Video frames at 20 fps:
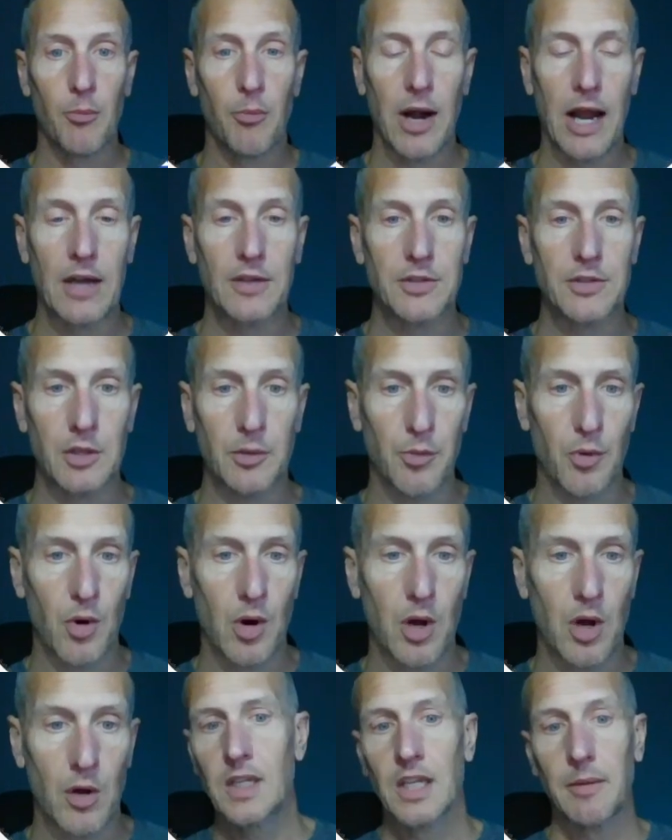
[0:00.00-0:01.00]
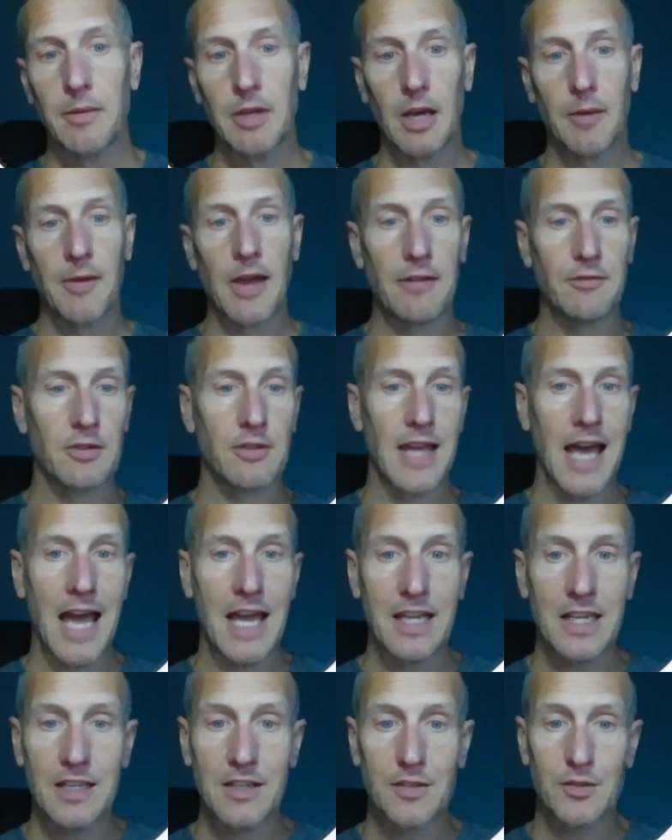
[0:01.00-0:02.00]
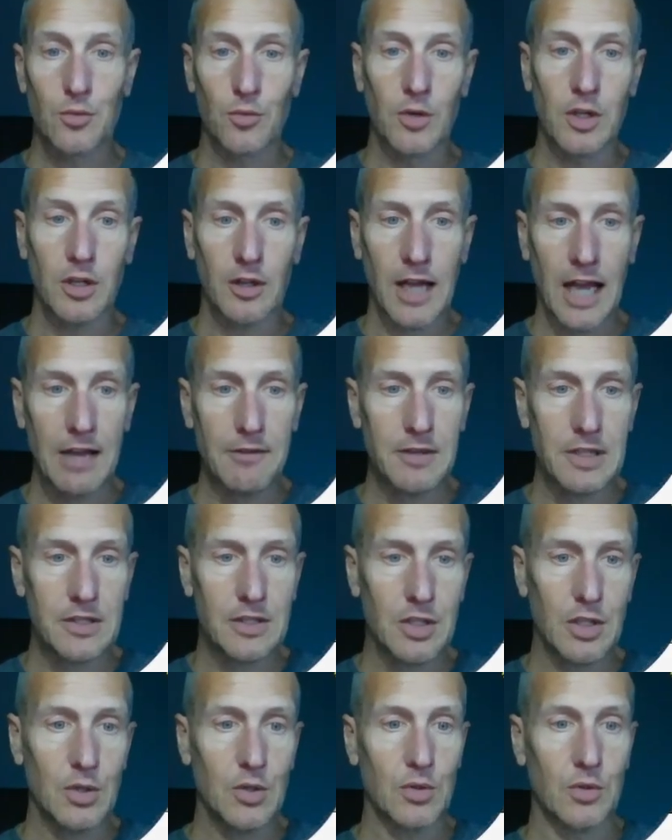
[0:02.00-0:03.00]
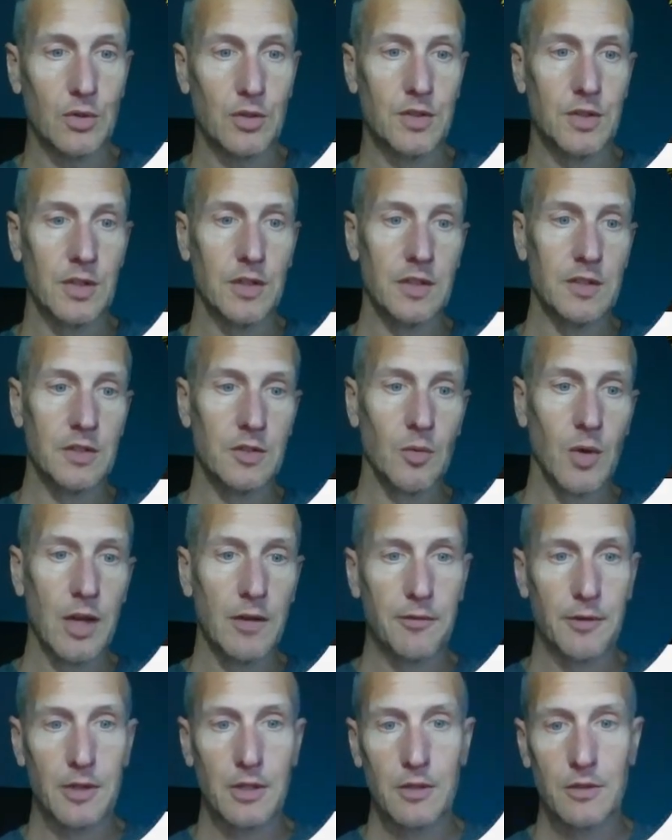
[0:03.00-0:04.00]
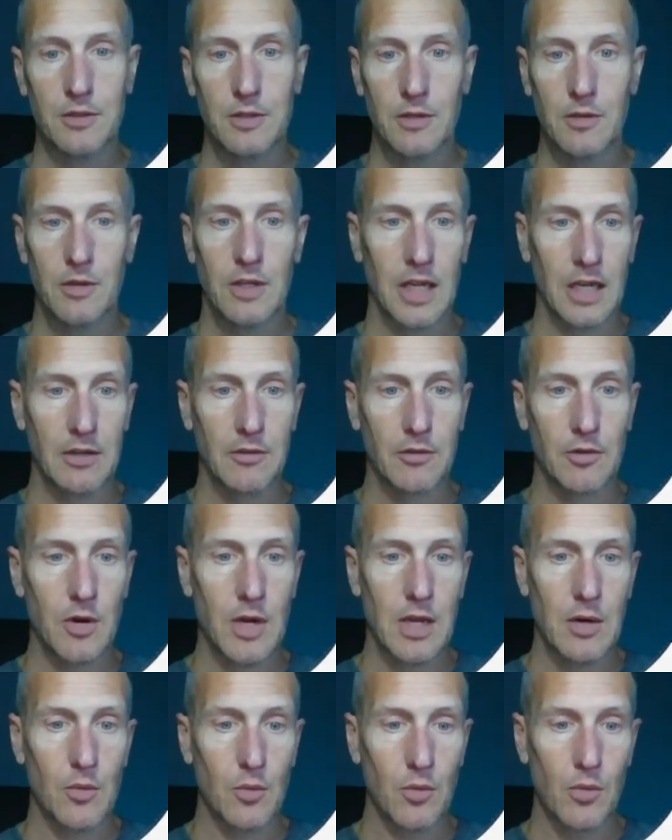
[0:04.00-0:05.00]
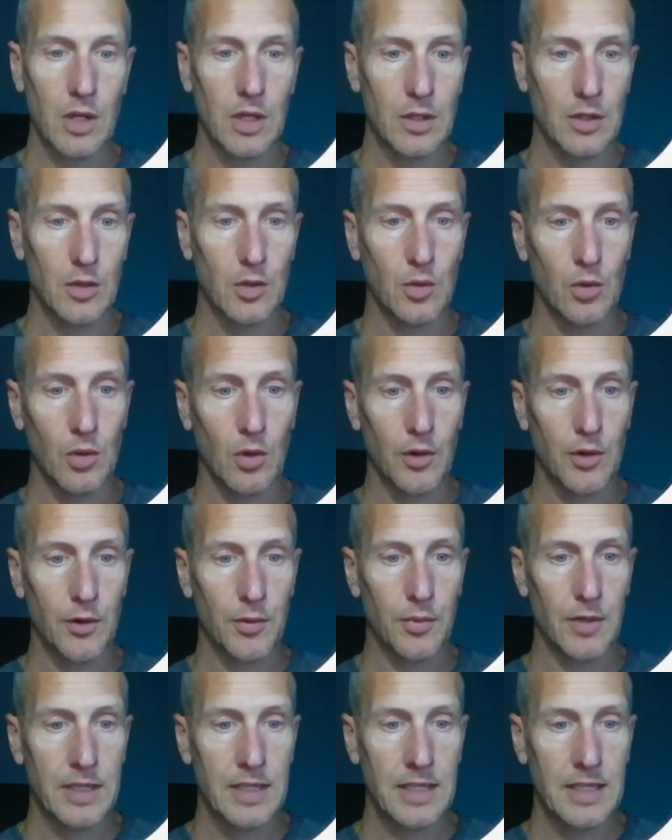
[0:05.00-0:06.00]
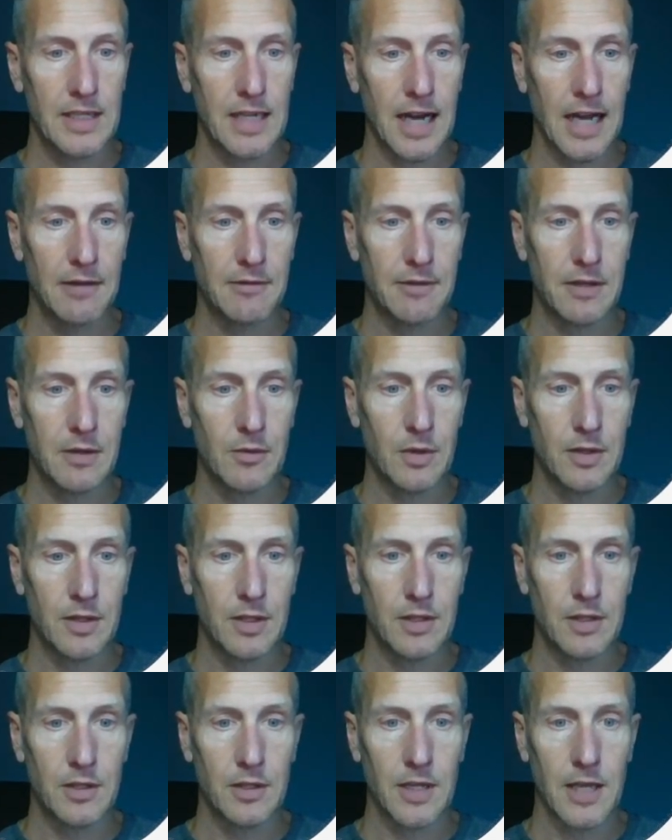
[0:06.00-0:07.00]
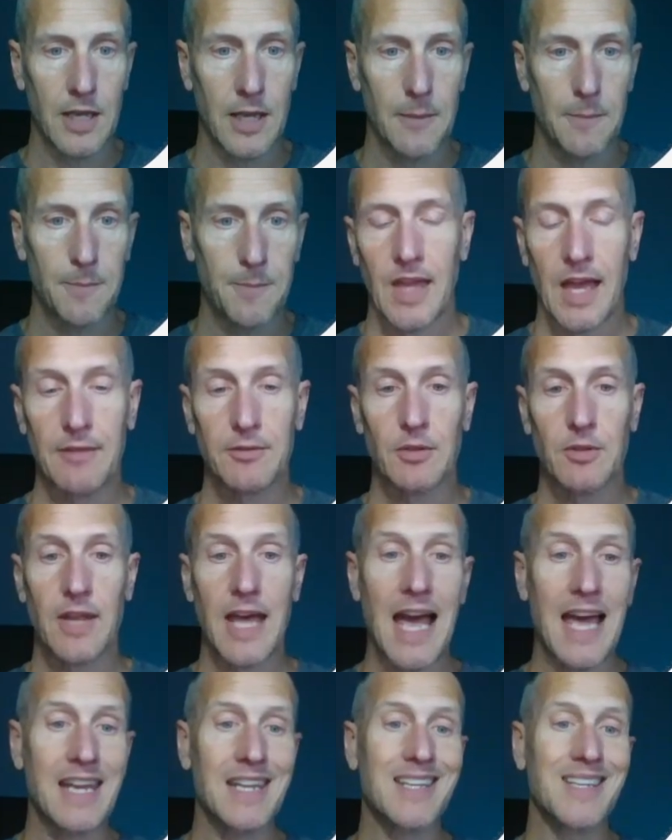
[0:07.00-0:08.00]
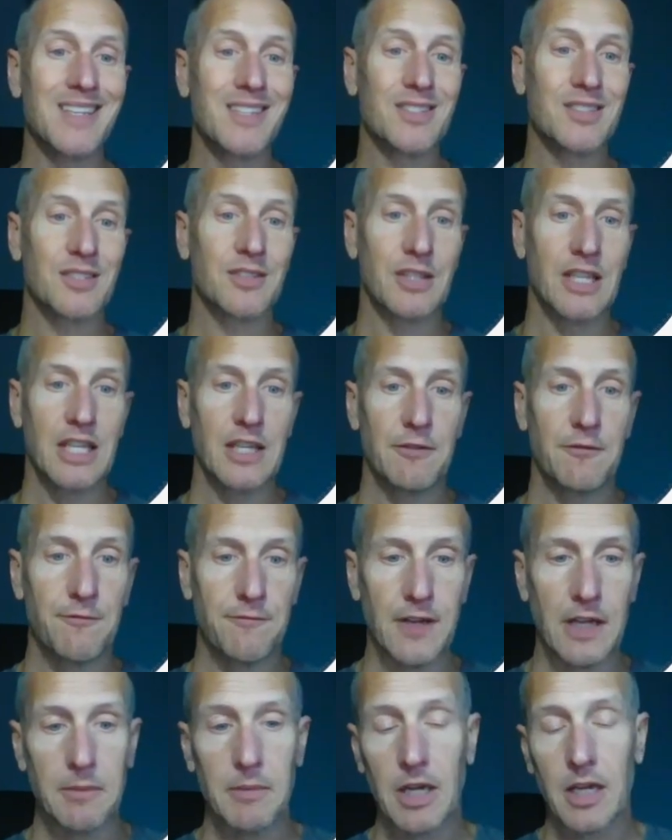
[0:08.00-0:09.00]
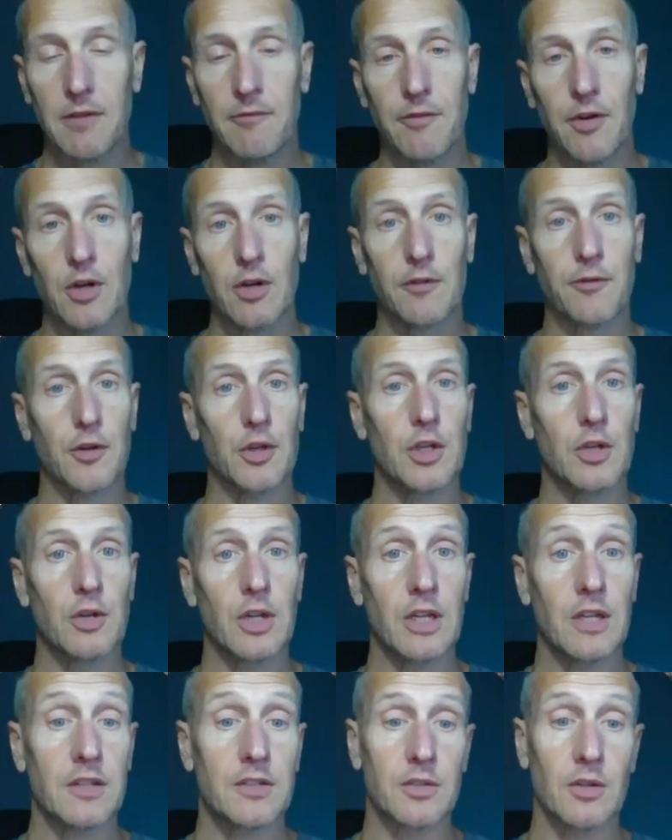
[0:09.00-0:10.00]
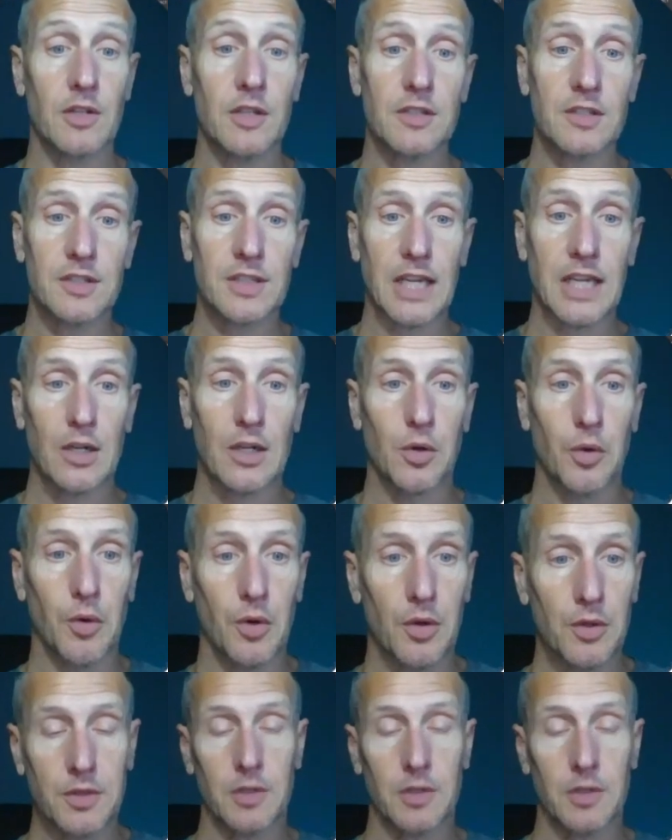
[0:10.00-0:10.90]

Browser Pro. Coming up after that is Real Ivy two. So this is a way for you to kind of create really cool three D Ivy within your game. After that is the Figma Converter for Unity. So this is kind of cool.